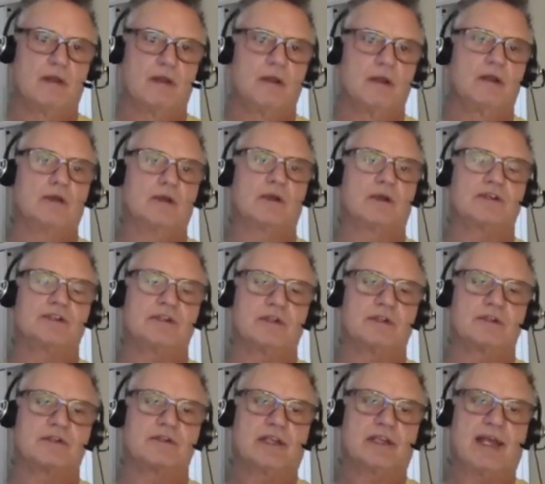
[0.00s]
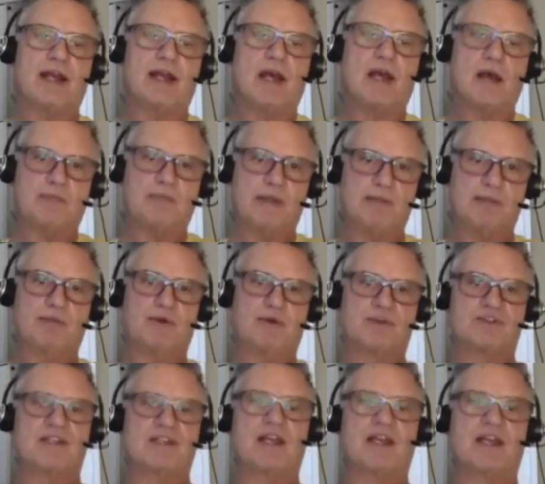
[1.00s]
Christians cannot be
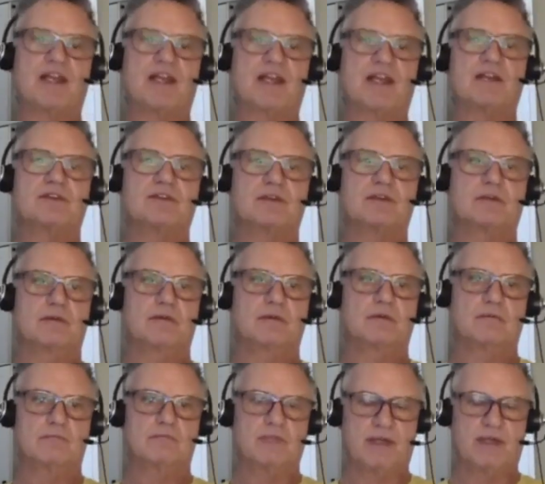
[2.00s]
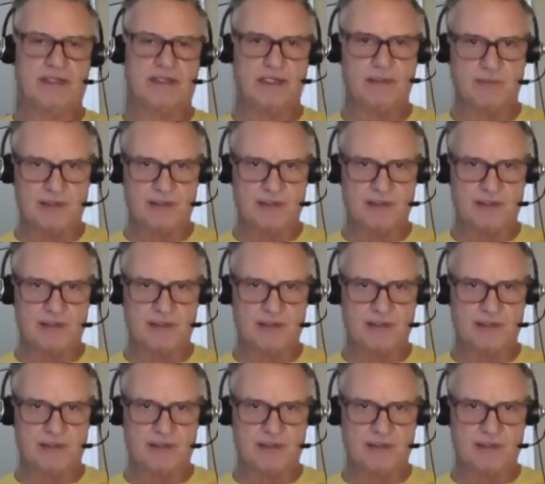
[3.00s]
possessed by demons,